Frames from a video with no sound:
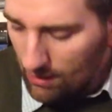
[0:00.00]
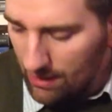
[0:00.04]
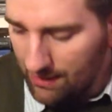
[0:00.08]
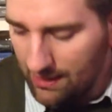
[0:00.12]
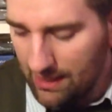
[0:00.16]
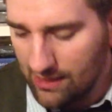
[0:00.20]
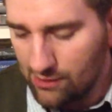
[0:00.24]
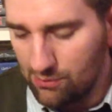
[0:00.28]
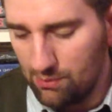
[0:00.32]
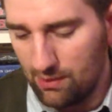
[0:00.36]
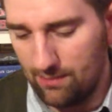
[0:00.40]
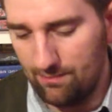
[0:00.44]

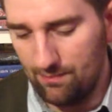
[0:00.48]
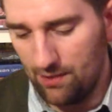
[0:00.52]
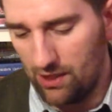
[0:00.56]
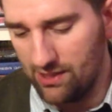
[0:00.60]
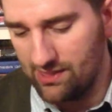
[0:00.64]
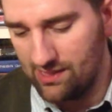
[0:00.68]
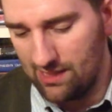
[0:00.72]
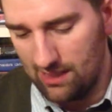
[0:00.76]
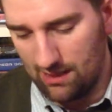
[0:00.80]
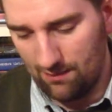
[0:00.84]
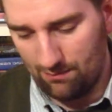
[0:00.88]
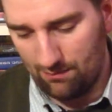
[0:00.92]
Next one, I
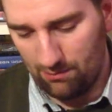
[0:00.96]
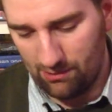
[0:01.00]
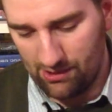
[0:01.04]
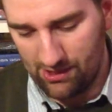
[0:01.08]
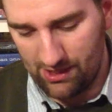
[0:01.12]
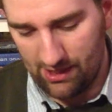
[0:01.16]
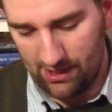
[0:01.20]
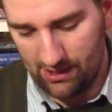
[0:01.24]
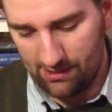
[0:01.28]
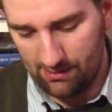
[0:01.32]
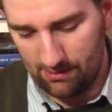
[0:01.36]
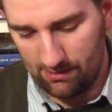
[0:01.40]
used to love
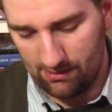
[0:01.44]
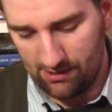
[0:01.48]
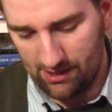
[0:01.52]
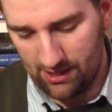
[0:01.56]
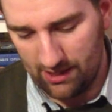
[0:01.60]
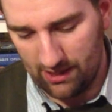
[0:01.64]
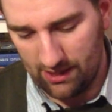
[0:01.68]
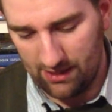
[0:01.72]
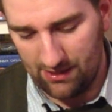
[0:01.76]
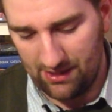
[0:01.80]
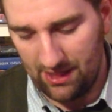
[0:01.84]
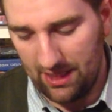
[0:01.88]
watching this when I was
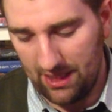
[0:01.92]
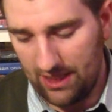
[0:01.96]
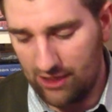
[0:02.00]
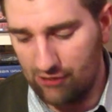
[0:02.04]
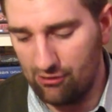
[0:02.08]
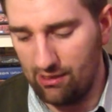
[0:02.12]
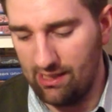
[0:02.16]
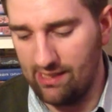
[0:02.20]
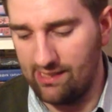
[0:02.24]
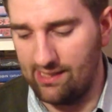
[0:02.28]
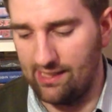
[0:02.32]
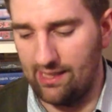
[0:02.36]
younger, Dick
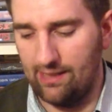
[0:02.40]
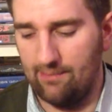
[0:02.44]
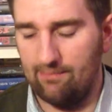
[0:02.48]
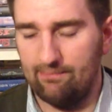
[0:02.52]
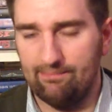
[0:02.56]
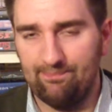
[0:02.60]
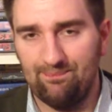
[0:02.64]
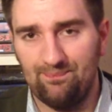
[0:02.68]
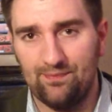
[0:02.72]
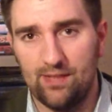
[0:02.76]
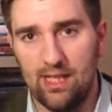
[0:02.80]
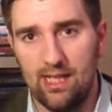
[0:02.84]
Tracy.
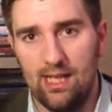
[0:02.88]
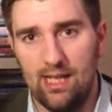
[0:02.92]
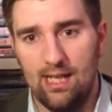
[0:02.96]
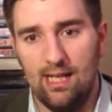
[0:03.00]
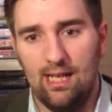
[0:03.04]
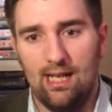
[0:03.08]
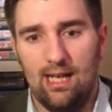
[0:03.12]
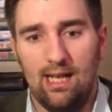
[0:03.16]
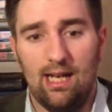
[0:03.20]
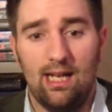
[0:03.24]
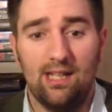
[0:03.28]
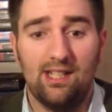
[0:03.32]

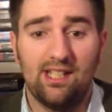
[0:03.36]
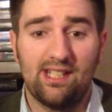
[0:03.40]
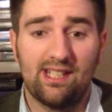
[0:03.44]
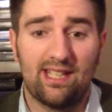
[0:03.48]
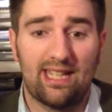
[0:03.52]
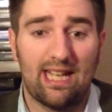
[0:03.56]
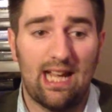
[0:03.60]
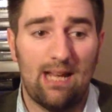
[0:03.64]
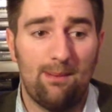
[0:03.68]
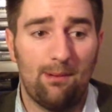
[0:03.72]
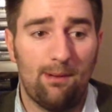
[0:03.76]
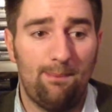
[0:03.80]
This
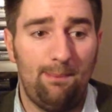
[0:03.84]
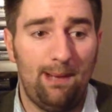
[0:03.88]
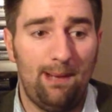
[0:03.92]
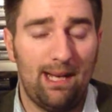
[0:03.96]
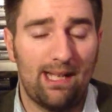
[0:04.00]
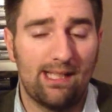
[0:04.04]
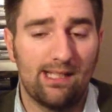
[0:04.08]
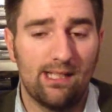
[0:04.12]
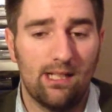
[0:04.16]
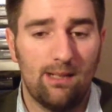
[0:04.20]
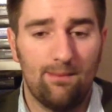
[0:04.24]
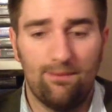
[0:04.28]
is a game I
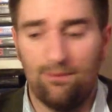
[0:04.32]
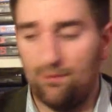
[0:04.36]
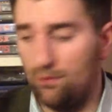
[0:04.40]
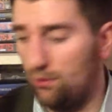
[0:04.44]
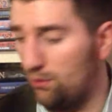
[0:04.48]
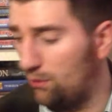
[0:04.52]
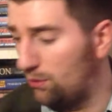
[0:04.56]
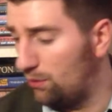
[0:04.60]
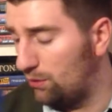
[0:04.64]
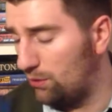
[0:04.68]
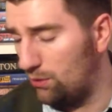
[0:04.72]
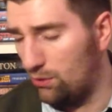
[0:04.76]
picked up
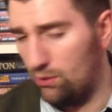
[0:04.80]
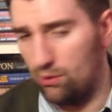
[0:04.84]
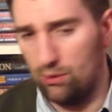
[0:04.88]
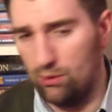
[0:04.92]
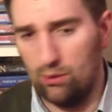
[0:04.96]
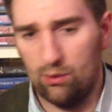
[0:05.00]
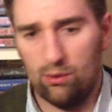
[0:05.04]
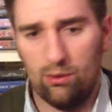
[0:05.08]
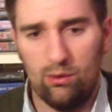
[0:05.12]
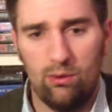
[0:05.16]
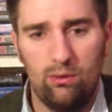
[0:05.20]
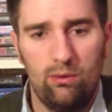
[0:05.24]

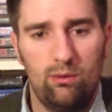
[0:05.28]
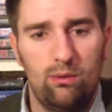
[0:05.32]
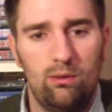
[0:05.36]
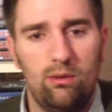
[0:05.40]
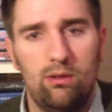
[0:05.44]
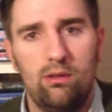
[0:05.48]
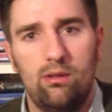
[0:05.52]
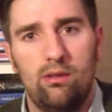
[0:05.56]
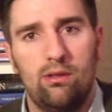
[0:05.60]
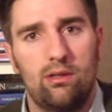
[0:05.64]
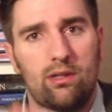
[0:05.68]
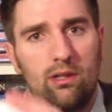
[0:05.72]
for,
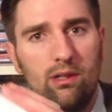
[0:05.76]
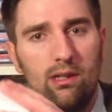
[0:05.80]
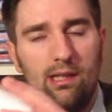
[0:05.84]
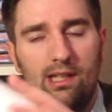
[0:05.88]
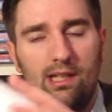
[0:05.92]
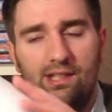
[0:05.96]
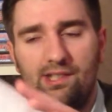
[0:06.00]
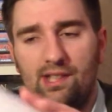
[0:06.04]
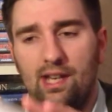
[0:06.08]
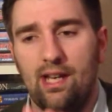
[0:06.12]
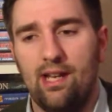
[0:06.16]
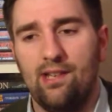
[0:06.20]
got
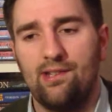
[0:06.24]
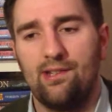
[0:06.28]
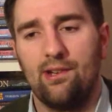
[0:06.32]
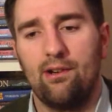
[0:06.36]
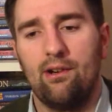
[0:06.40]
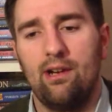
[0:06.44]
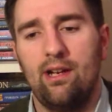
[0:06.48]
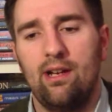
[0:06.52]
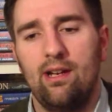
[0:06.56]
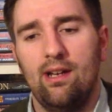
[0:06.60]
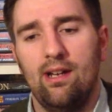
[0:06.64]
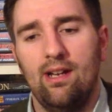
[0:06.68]
this here,
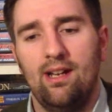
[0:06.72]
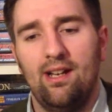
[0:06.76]
sorry,